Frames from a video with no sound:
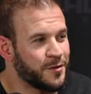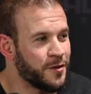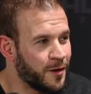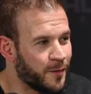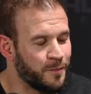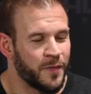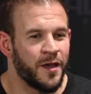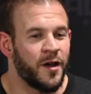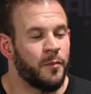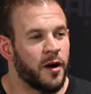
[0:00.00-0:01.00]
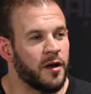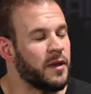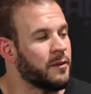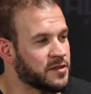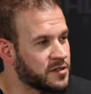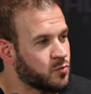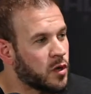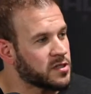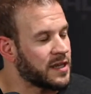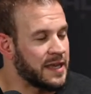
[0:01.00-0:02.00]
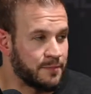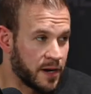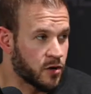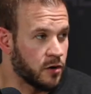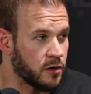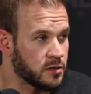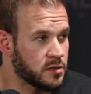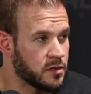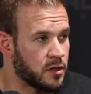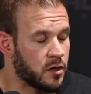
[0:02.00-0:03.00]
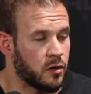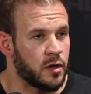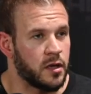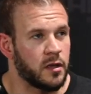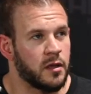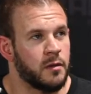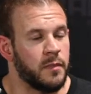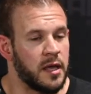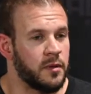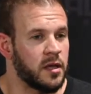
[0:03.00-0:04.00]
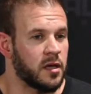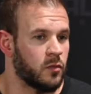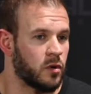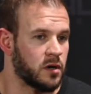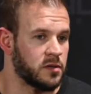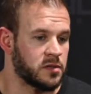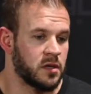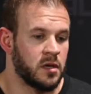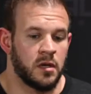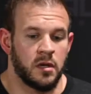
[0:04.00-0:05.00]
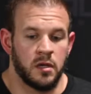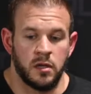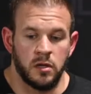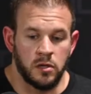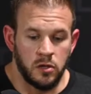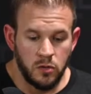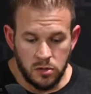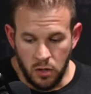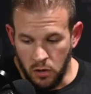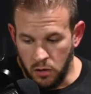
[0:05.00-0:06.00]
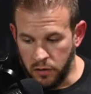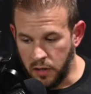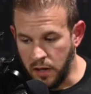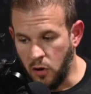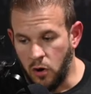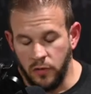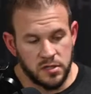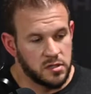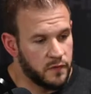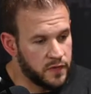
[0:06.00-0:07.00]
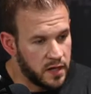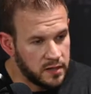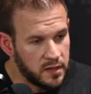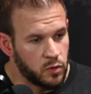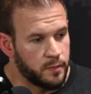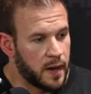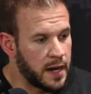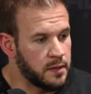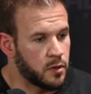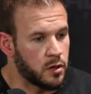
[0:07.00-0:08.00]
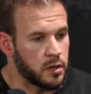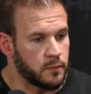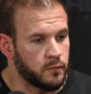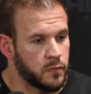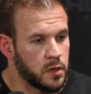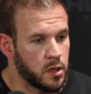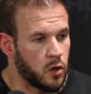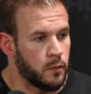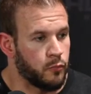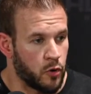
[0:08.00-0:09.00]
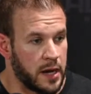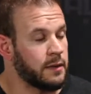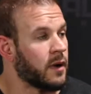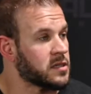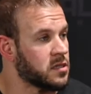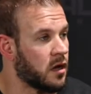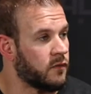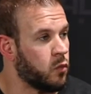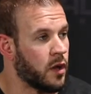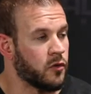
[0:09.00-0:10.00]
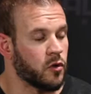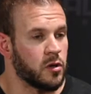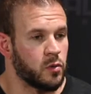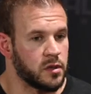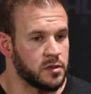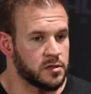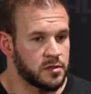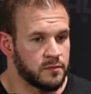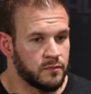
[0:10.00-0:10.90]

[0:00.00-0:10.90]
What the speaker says: No. But maybe it just wasn't in my cards. Maybe it was use all the stuff that I did with bodybuilding, branding myself, whether it was